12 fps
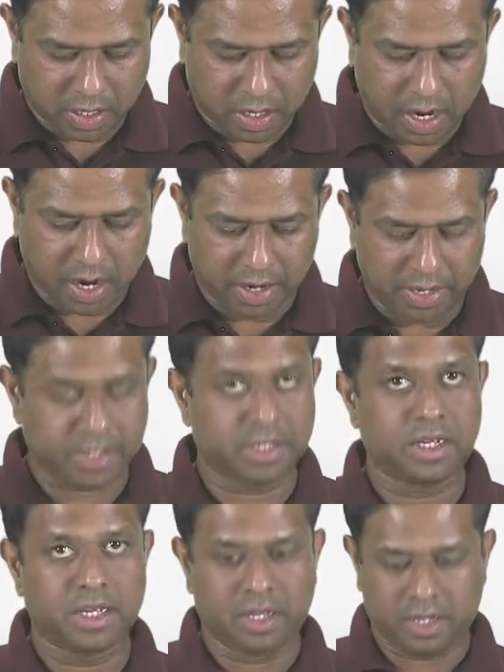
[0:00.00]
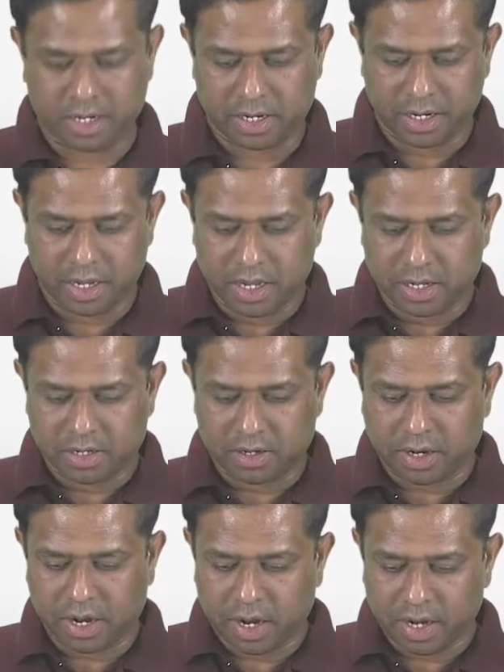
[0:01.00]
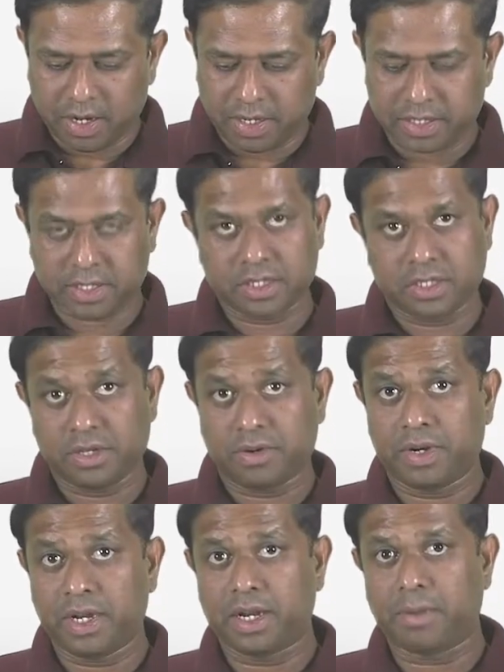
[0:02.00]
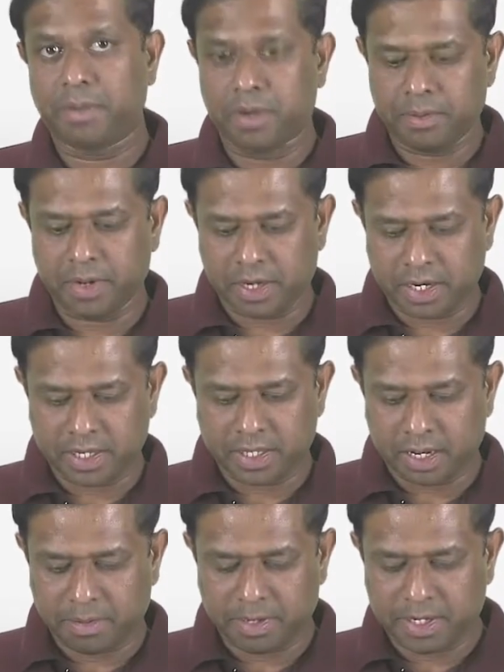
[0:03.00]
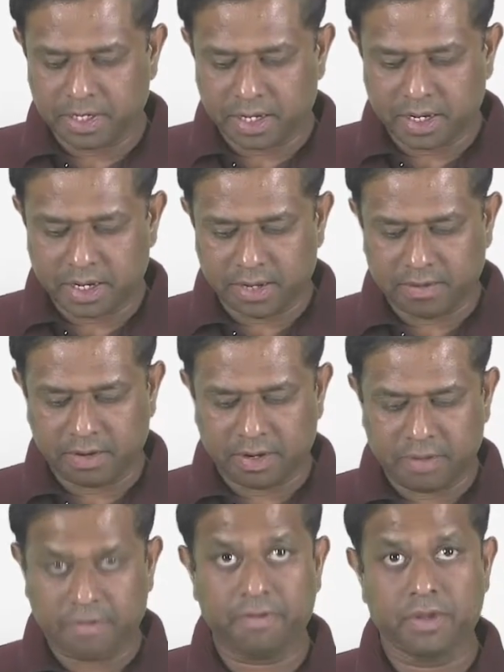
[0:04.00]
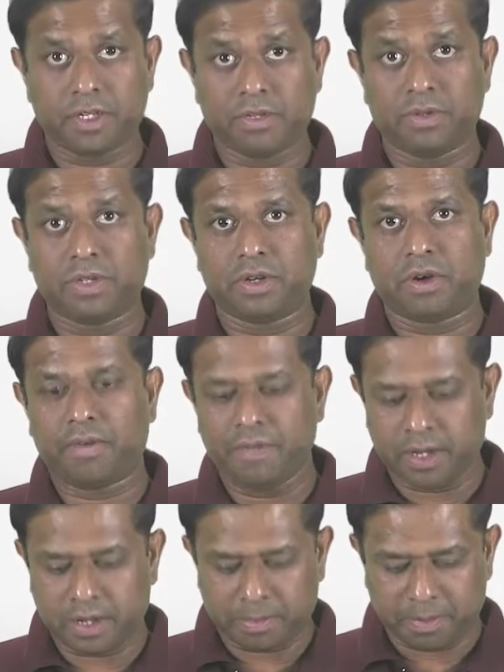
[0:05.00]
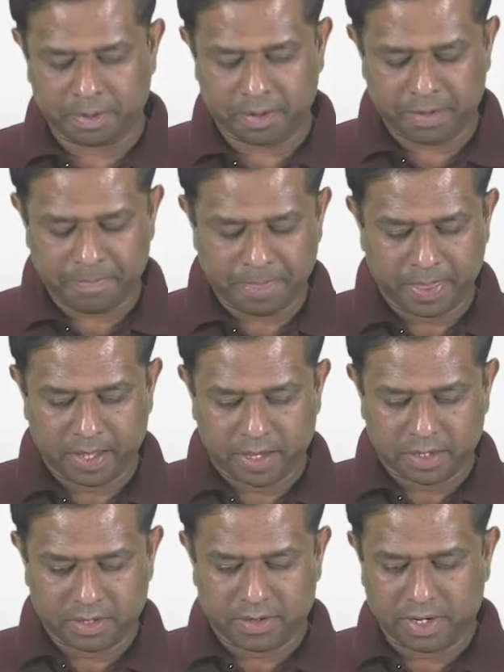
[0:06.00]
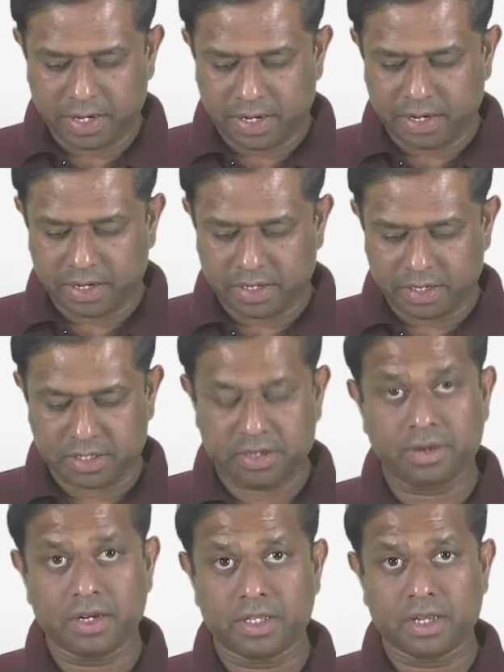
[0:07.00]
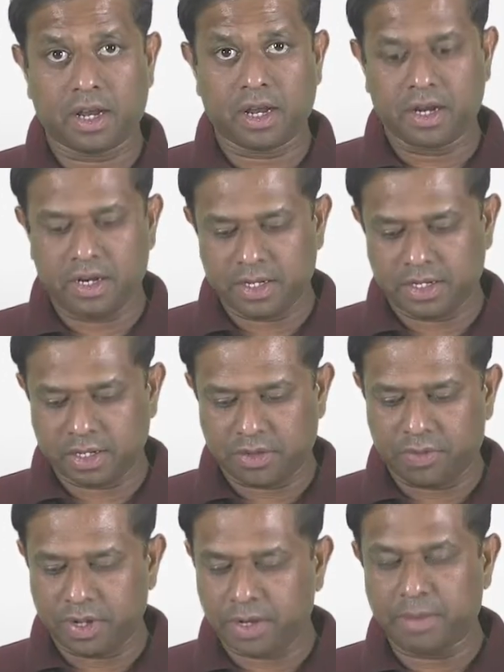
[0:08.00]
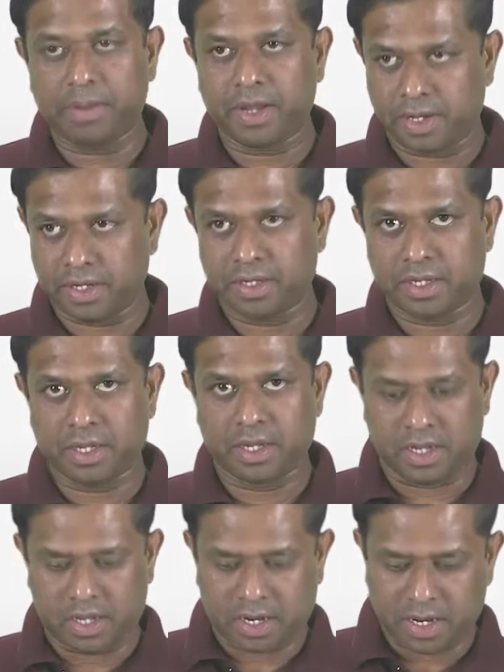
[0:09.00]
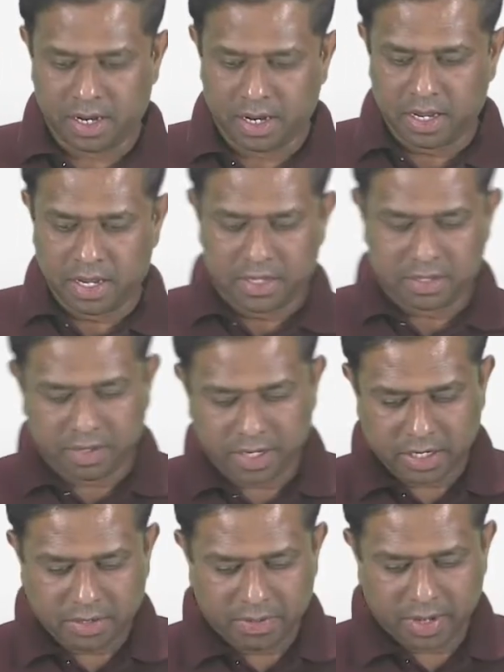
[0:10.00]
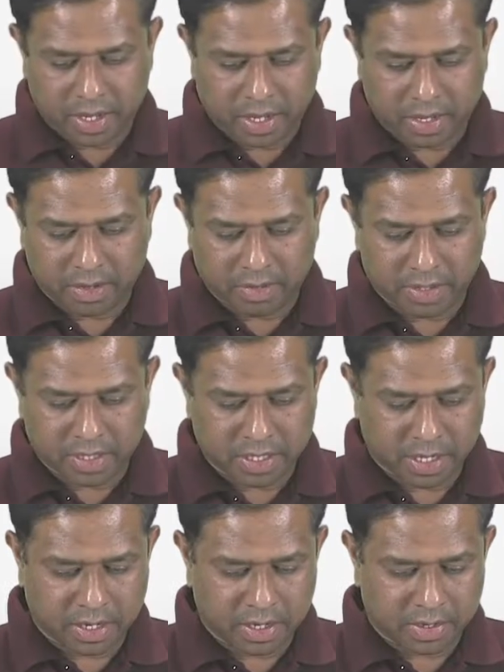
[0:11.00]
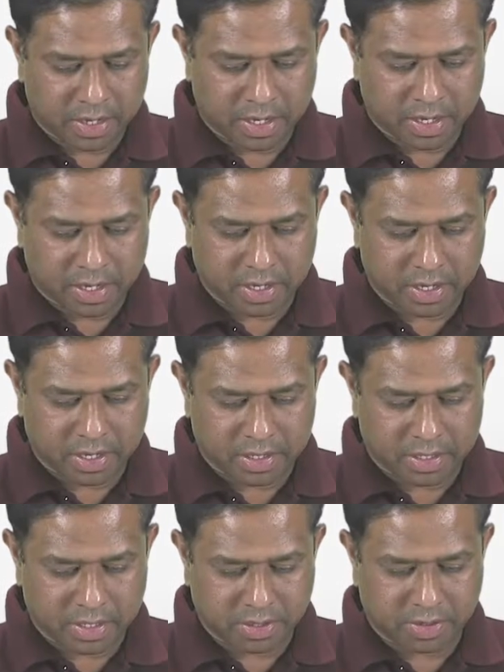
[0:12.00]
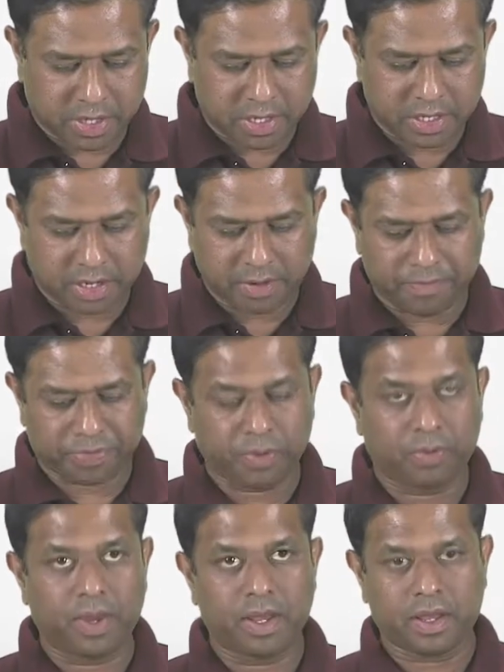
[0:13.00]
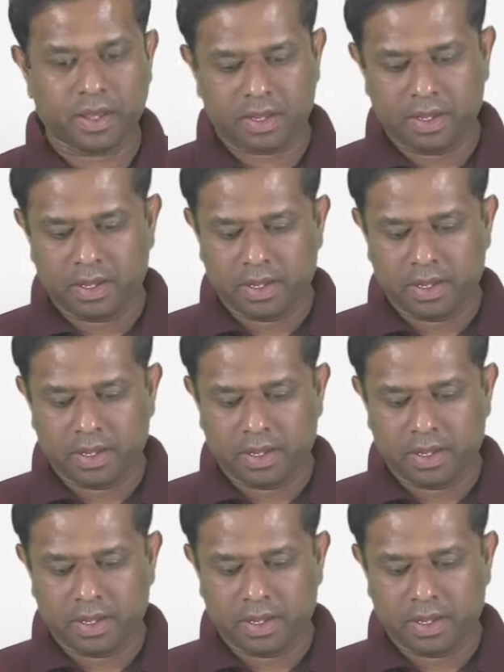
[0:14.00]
hard disk, right? So a hard disk store data permanently. That means that even if we switch off the computer, so data stored in the hard disk will remain, right? So next we have the secondary storage, where